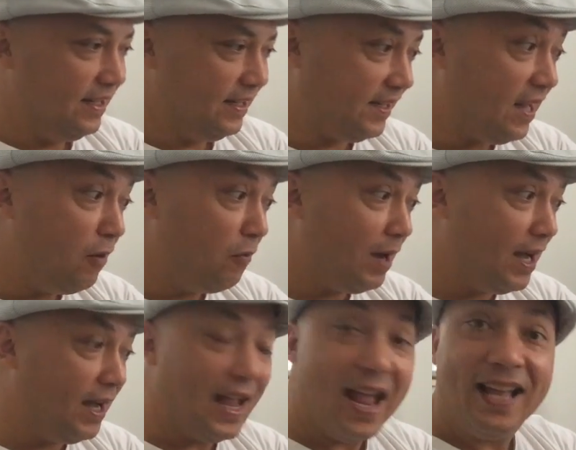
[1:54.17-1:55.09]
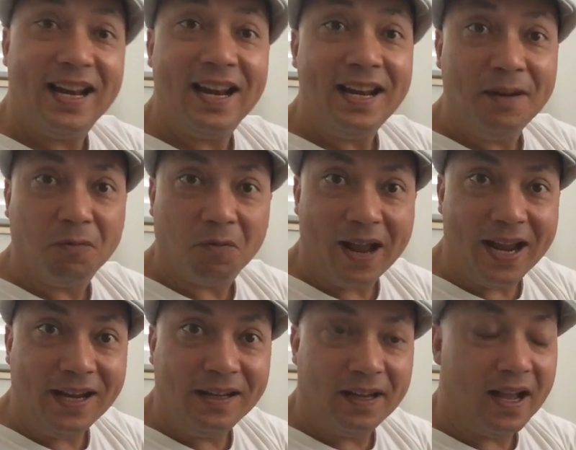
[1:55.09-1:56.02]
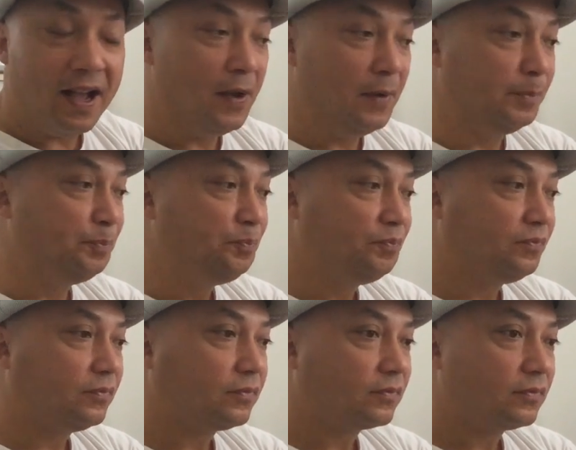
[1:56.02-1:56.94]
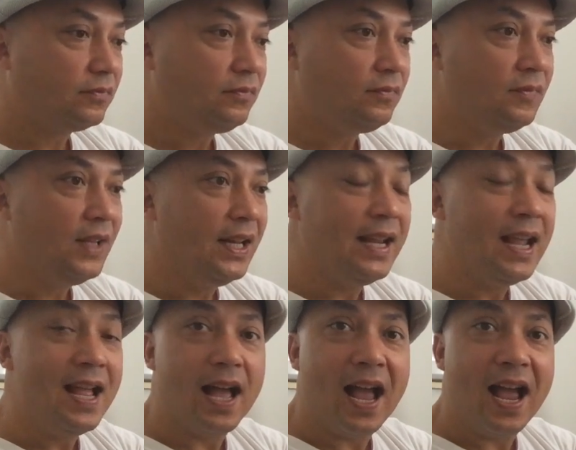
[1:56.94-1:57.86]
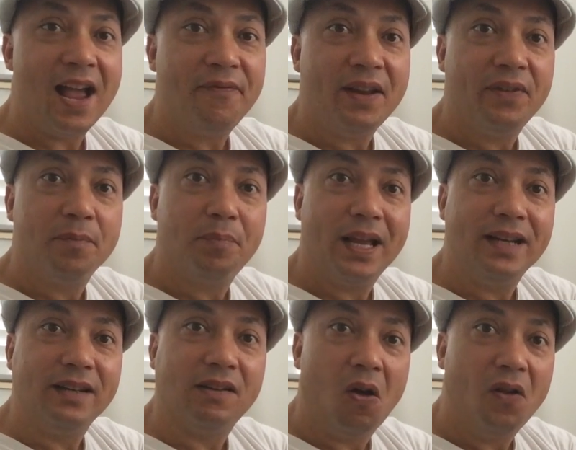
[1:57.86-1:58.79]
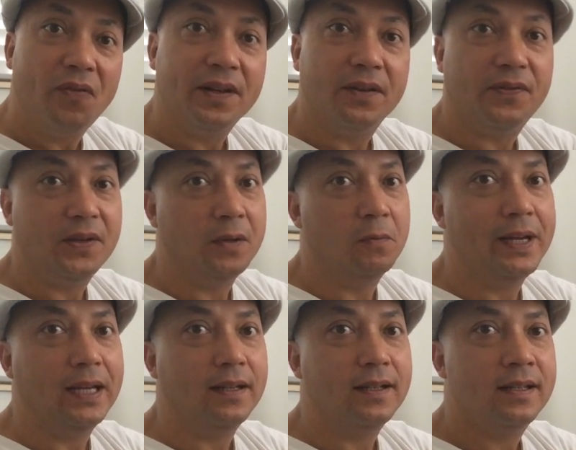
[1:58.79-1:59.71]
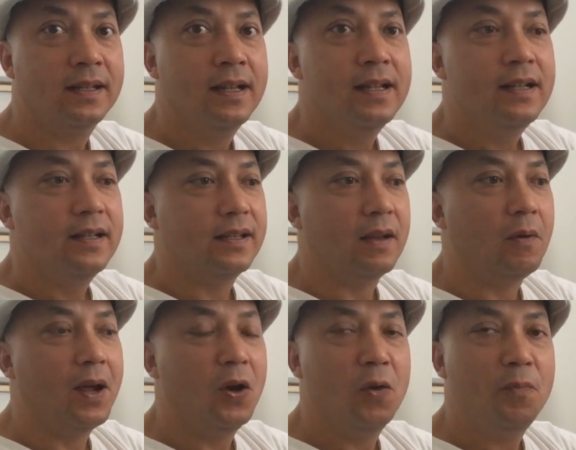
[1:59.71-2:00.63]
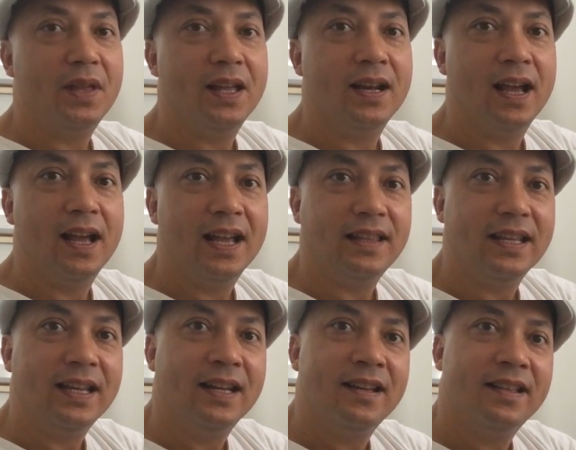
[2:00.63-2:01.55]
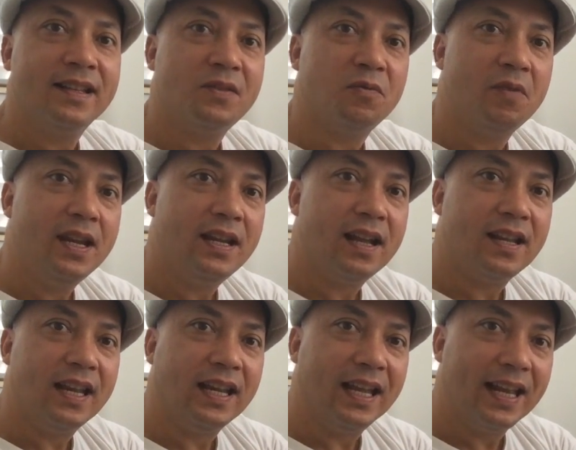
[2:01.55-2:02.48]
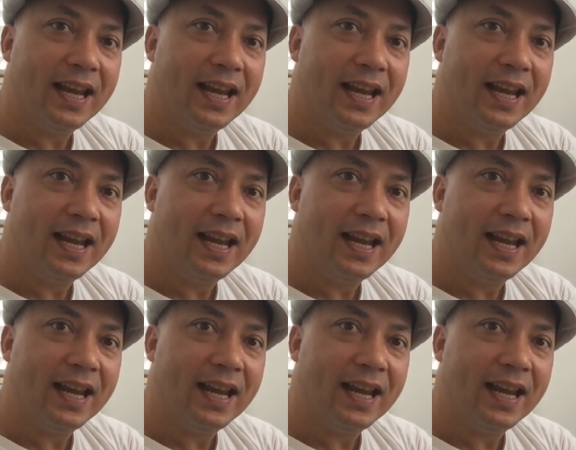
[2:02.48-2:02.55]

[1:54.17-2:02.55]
So at any rate, I haven't even played golf in a few weeks. So I hope that at the end of this week I can get